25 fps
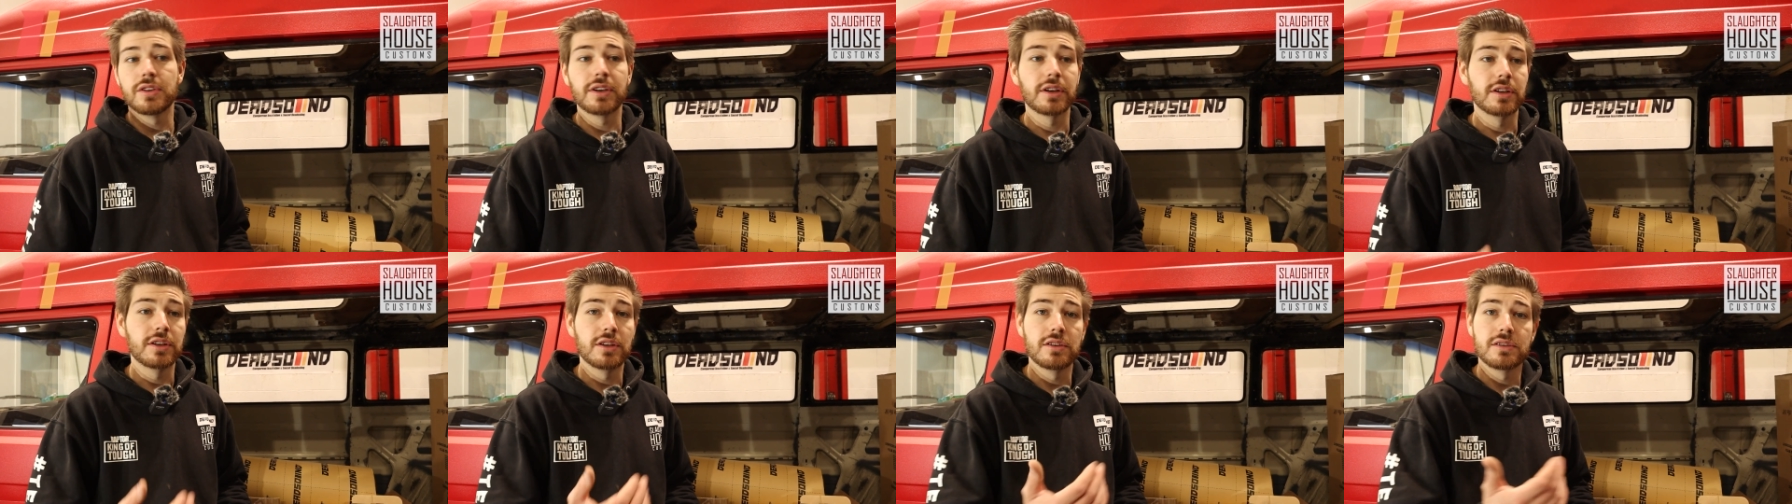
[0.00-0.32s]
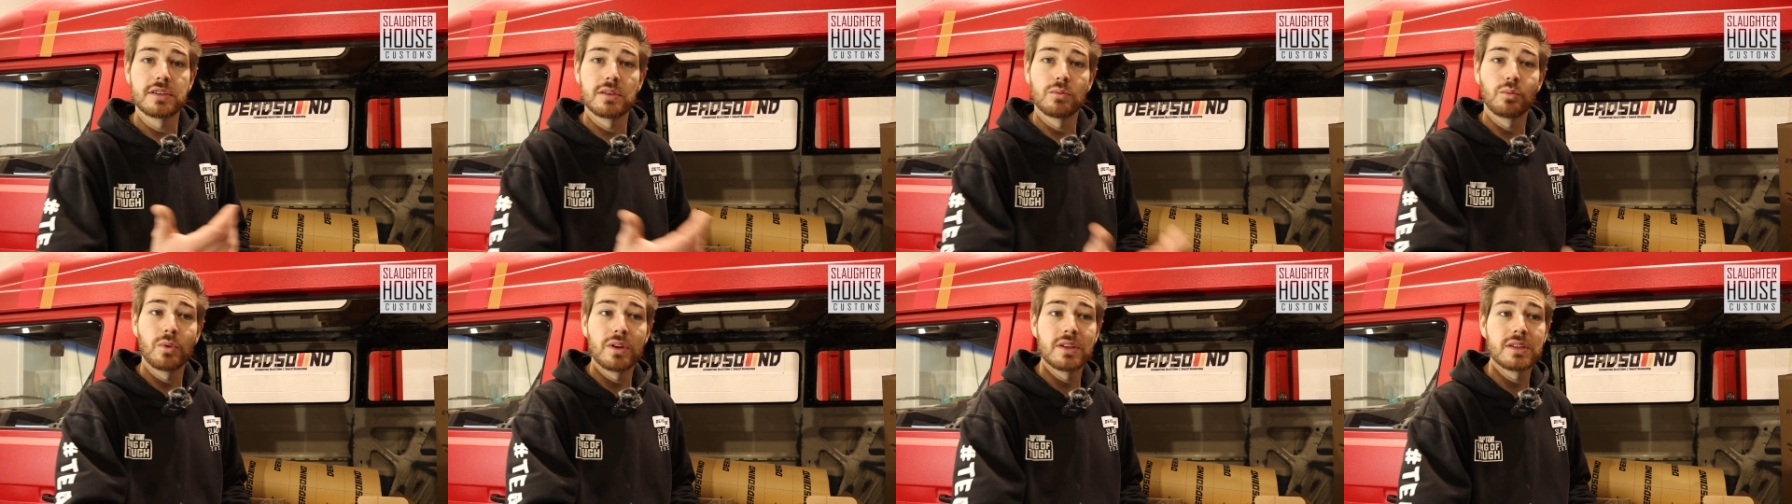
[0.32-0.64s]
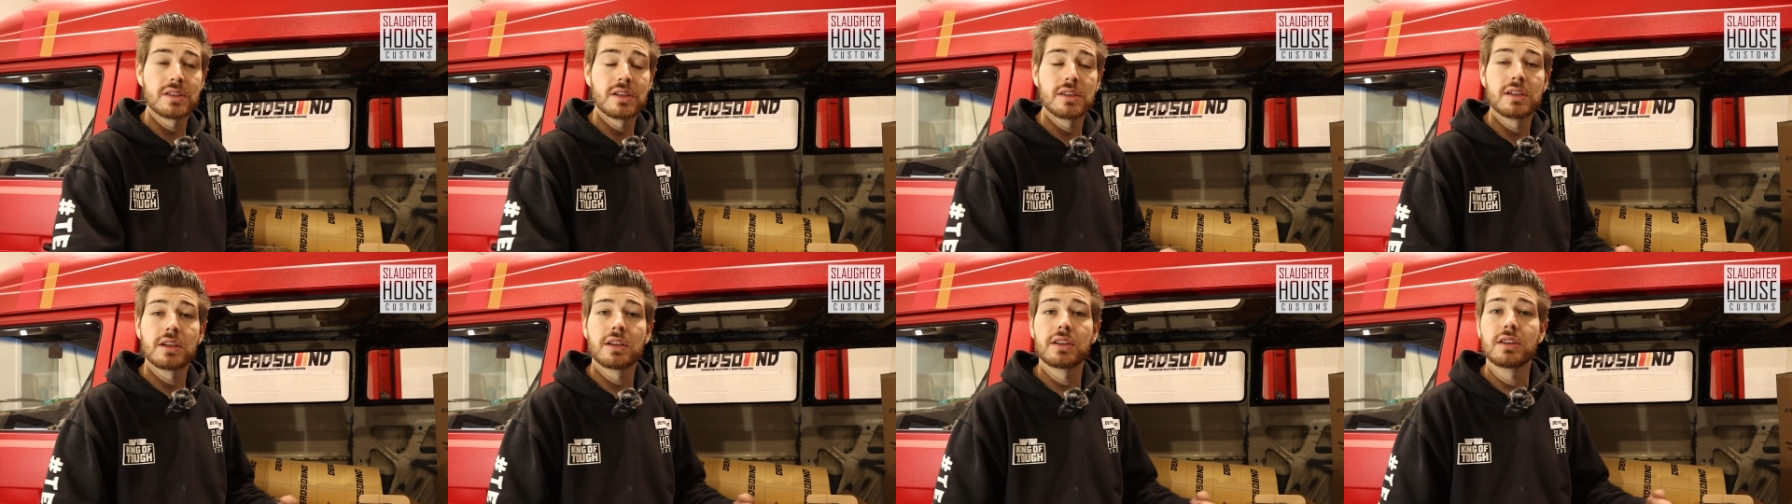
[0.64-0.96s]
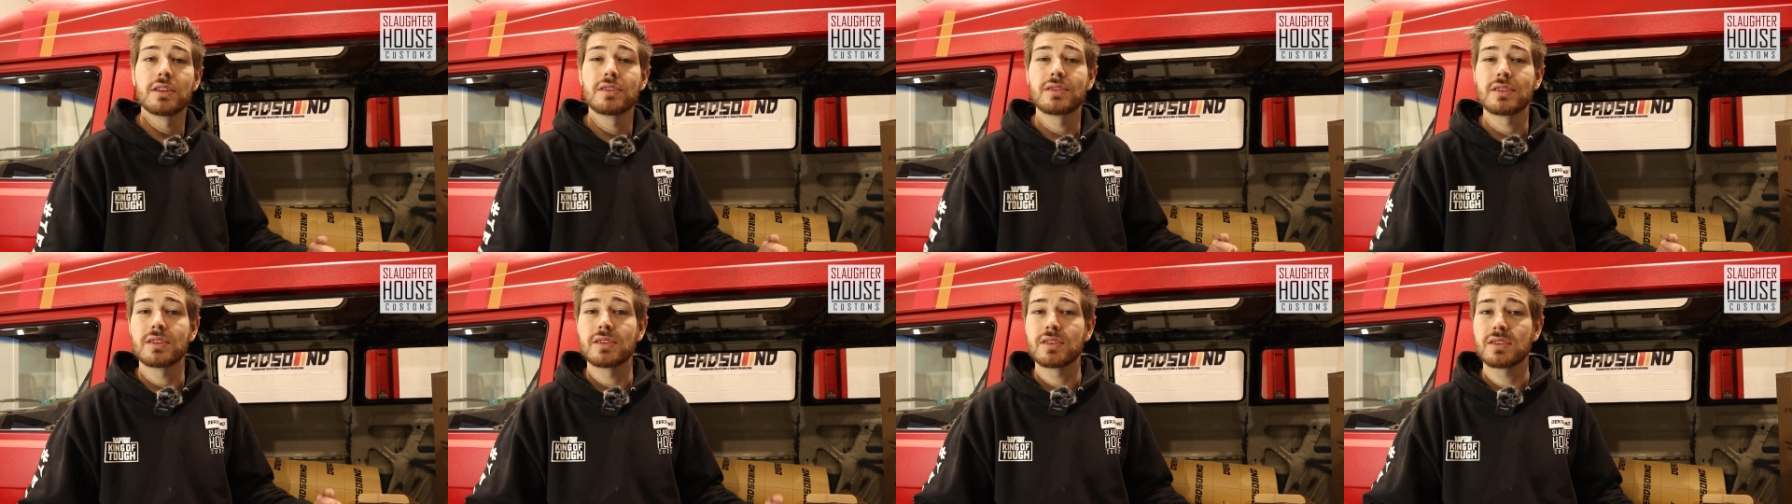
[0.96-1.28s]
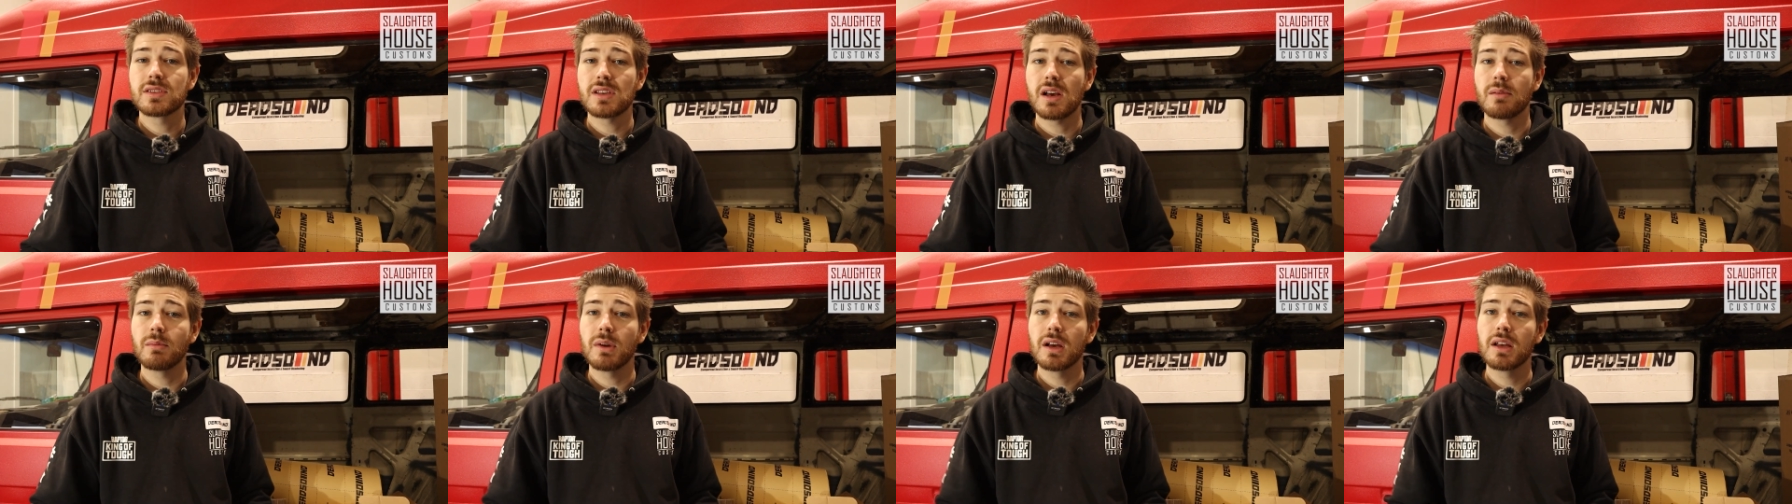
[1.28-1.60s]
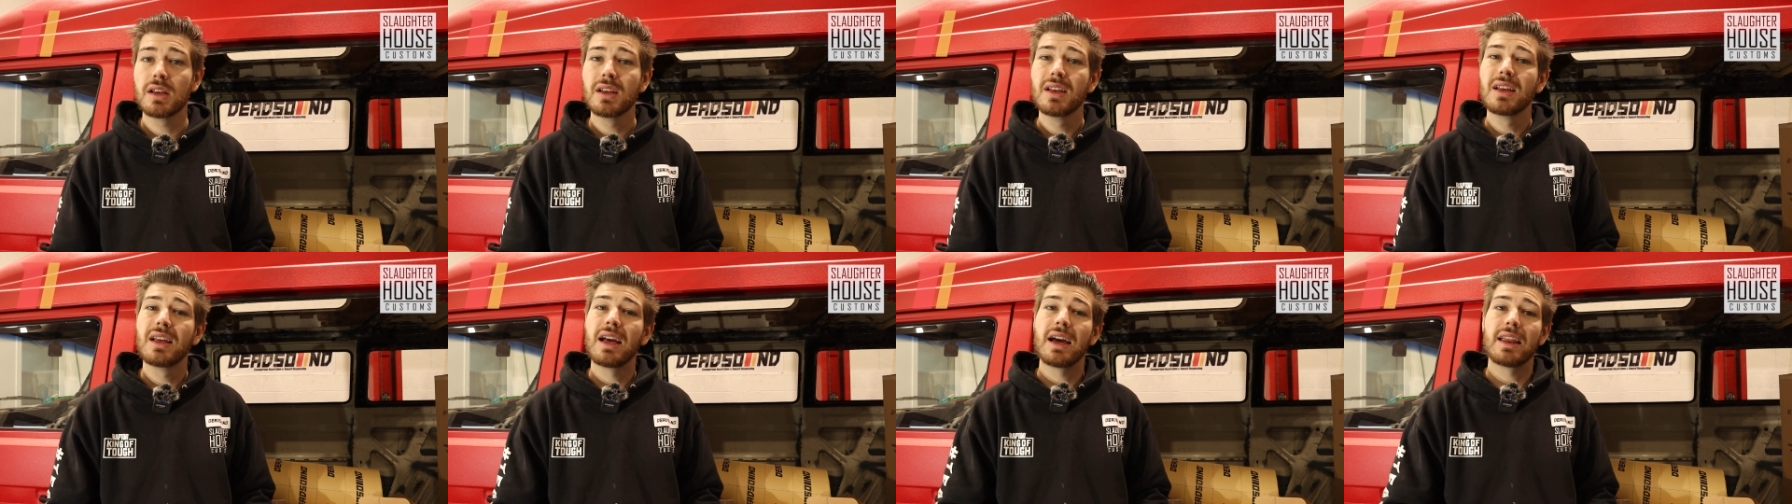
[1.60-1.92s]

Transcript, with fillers: You're going to use it in winter, you're going to use it in summer,